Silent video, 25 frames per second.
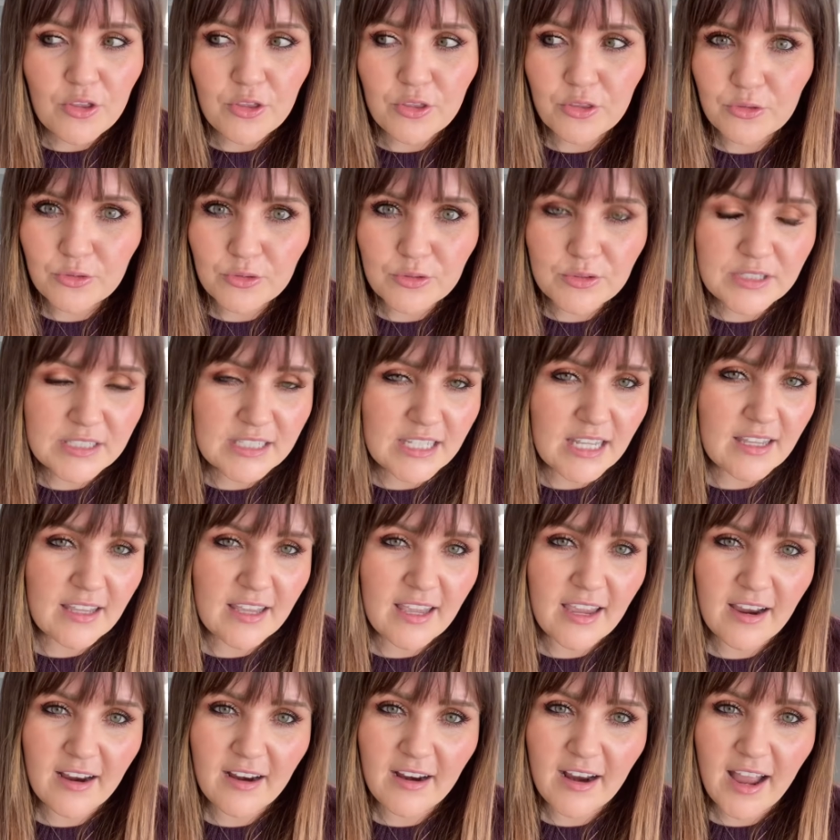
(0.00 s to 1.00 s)
through
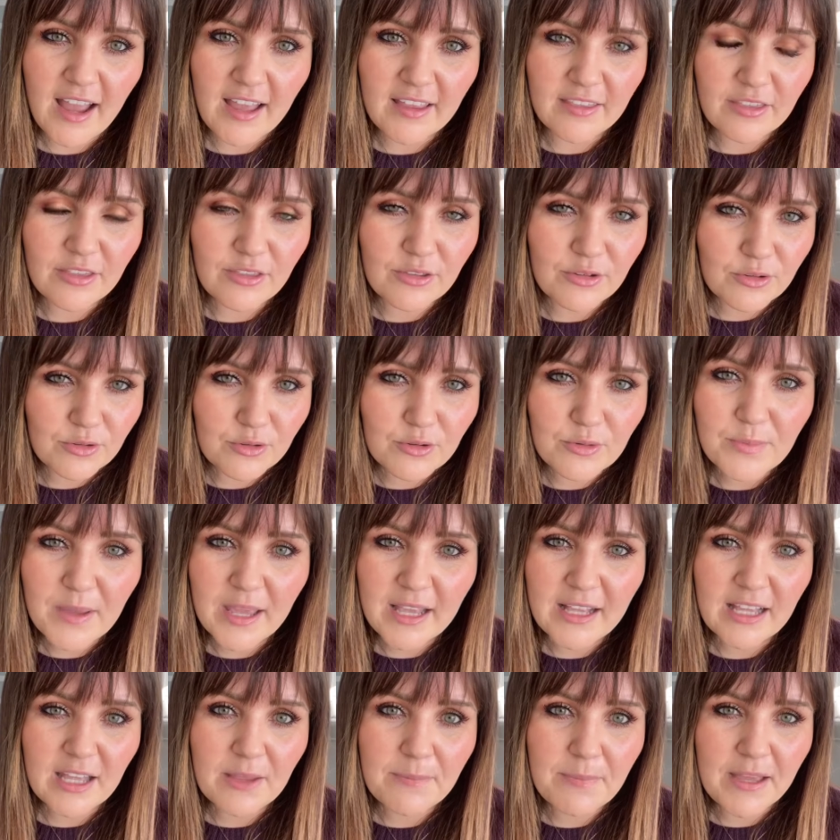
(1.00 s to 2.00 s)
skincare and through
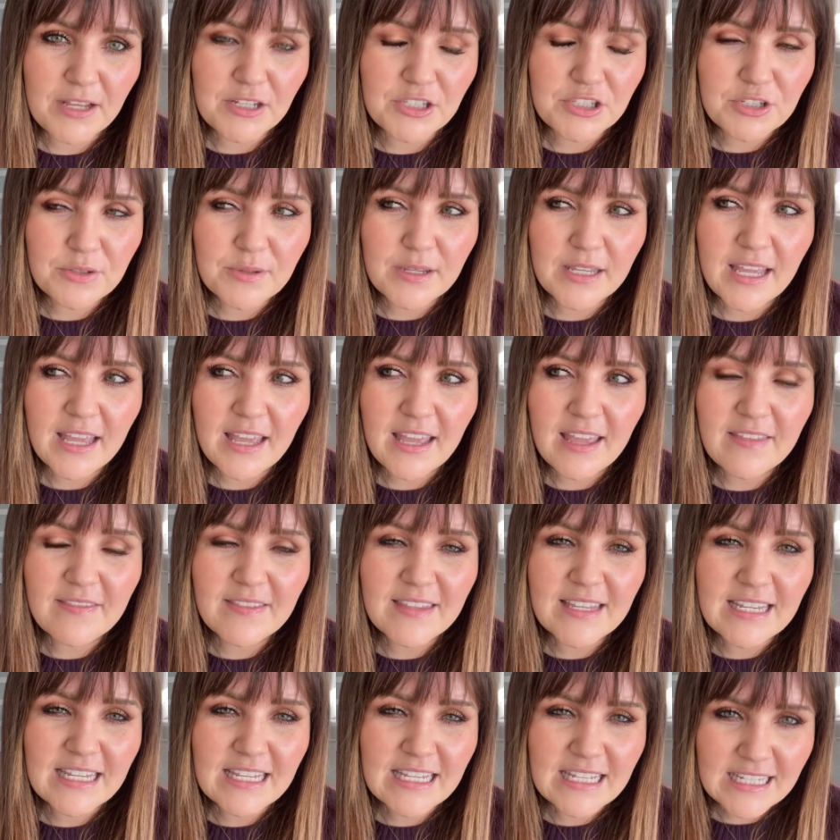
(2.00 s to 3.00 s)
makeup, and doing it
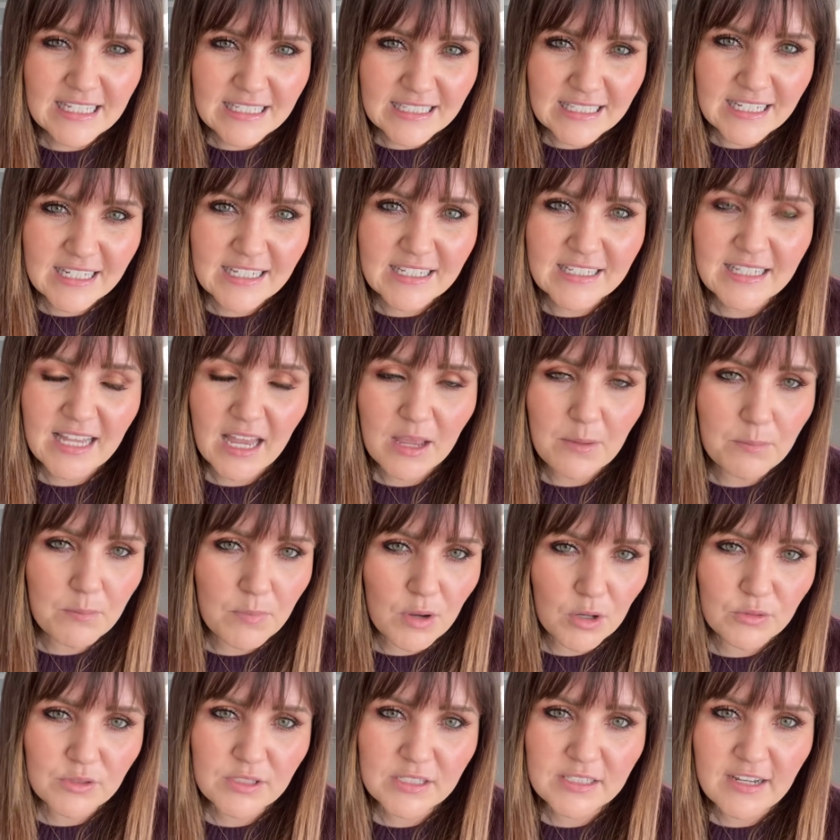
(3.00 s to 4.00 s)
in the easiest
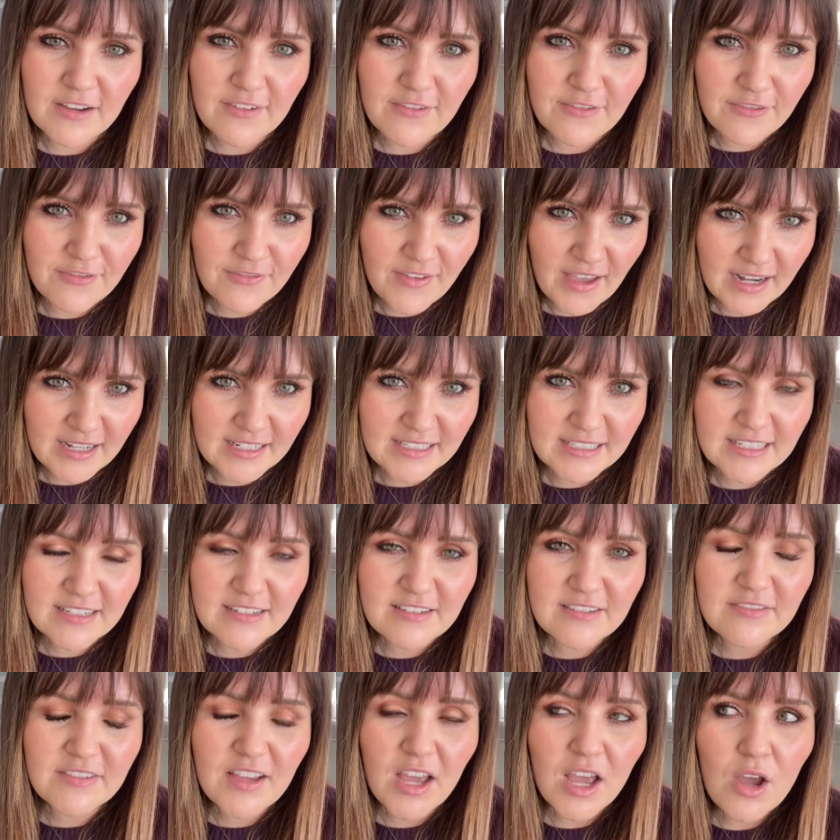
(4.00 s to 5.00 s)
and most
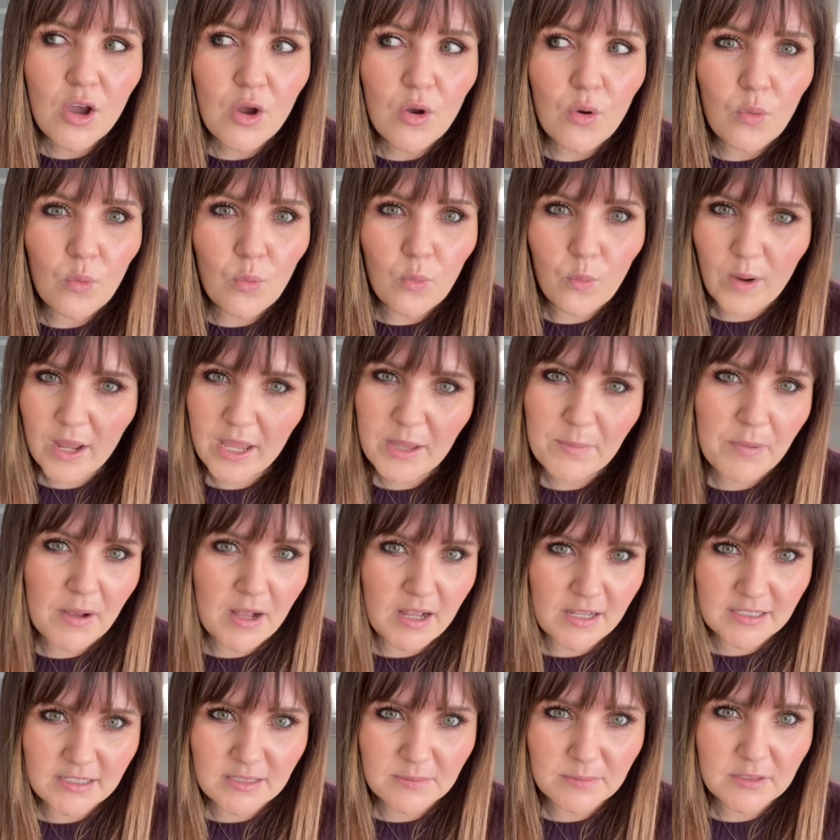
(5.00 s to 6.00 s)
effective way
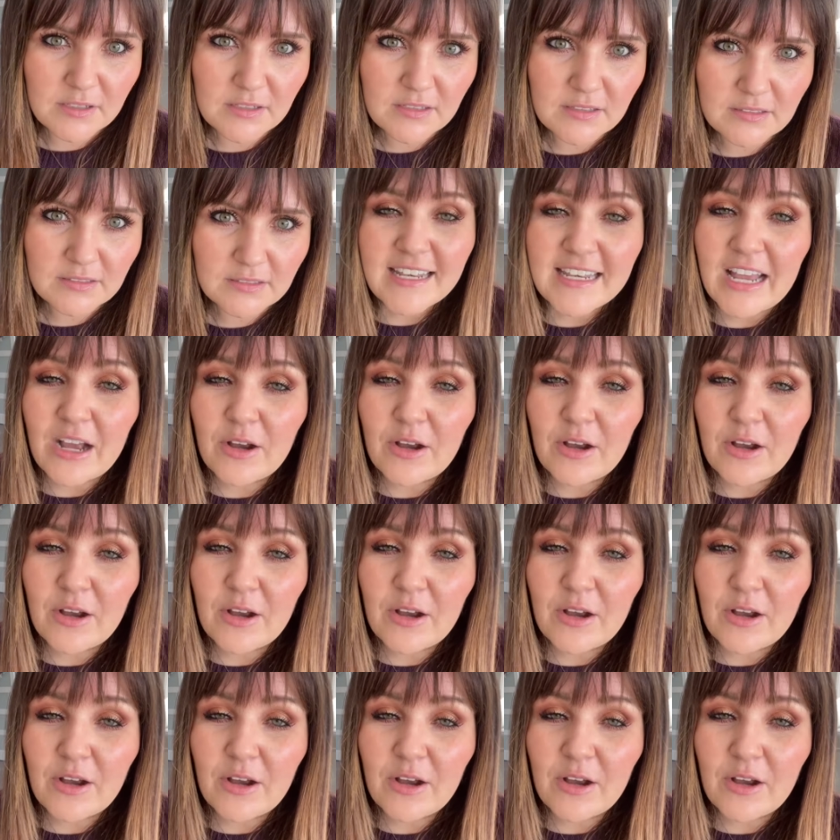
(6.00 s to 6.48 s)
possible.